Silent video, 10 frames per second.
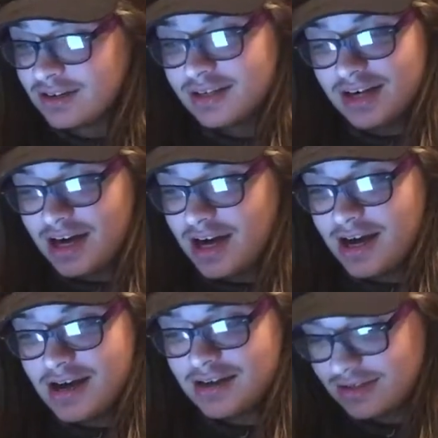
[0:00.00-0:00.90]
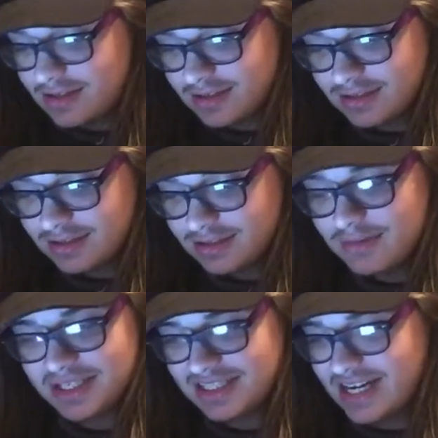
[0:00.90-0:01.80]
I'm
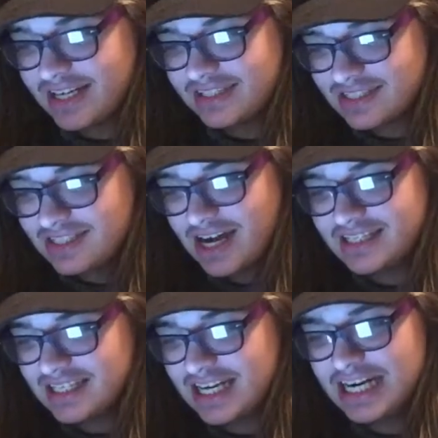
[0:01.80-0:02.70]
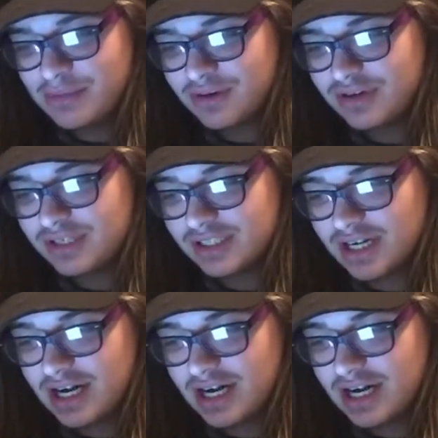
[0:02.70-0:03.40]
excited to not see any more